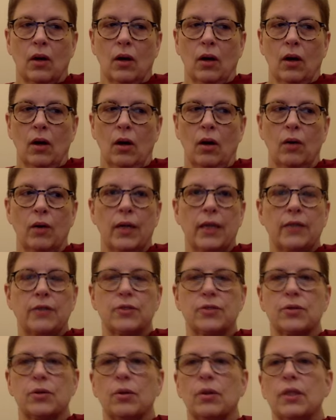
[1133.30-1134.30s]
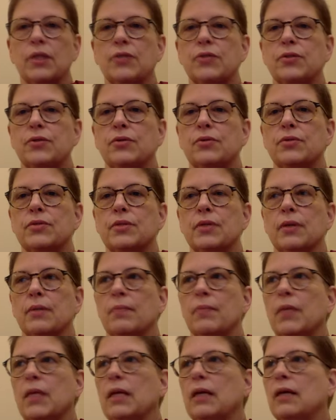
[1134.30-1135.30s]
All right, so let's do some
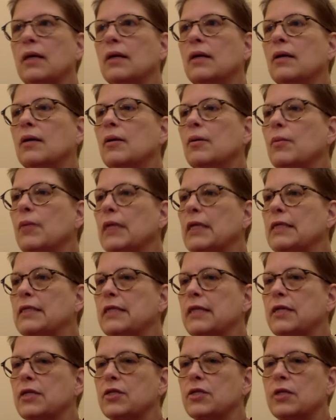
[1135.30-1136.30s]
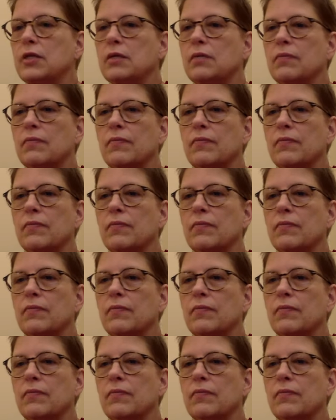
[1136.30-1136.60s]
meditation.